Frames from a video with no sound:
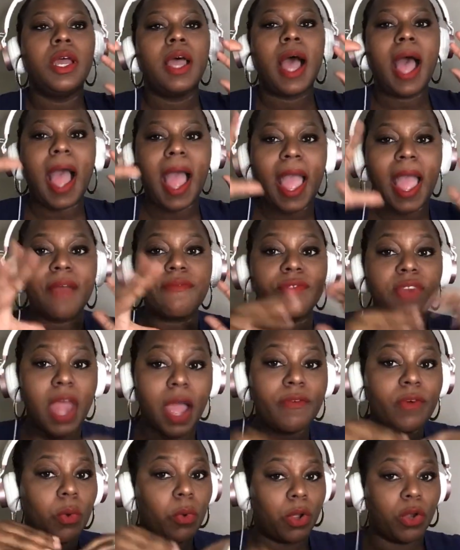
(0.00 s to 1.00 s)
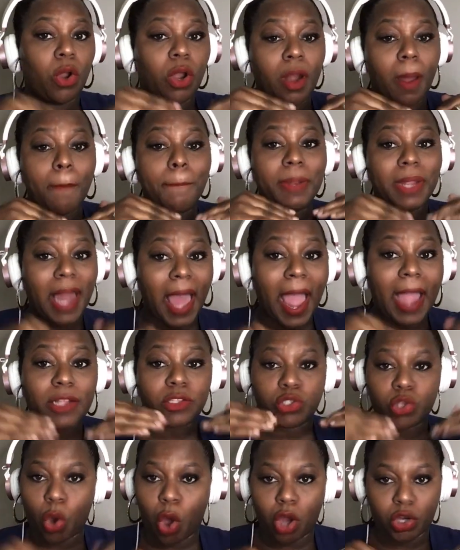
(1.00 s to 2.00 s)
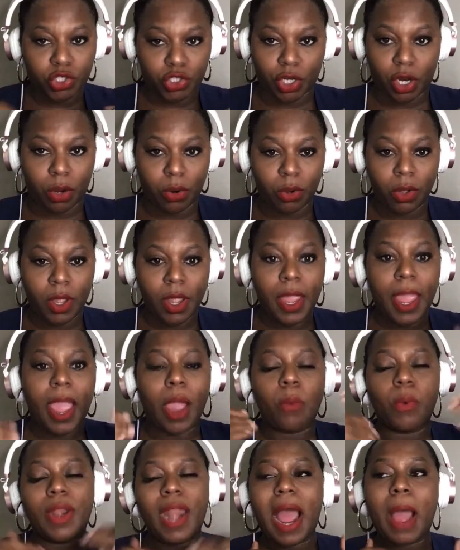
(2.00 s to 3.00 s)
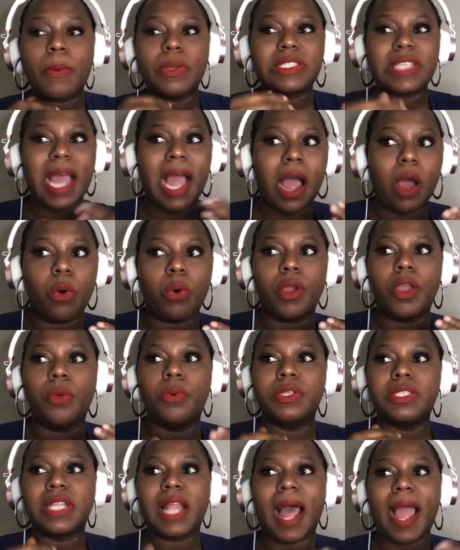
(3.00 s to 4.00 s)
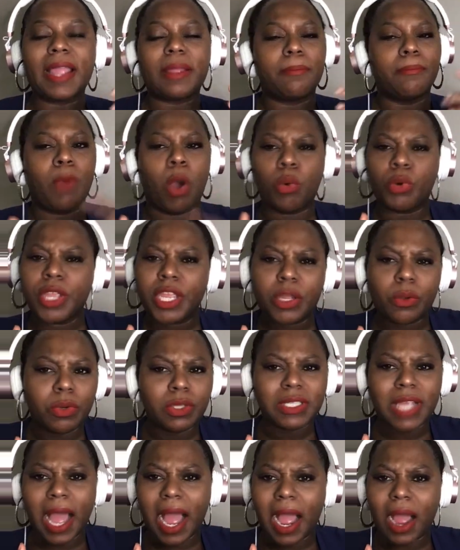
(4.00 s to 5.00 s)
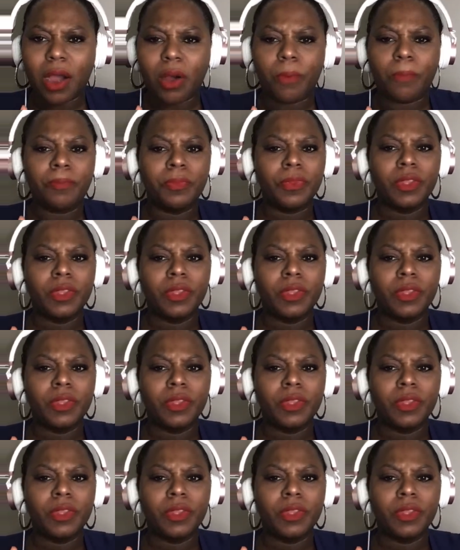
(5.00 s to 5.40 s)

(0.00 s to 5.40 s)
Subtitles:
I have never went on a black talk show. And when I was out, it was like Monique was out,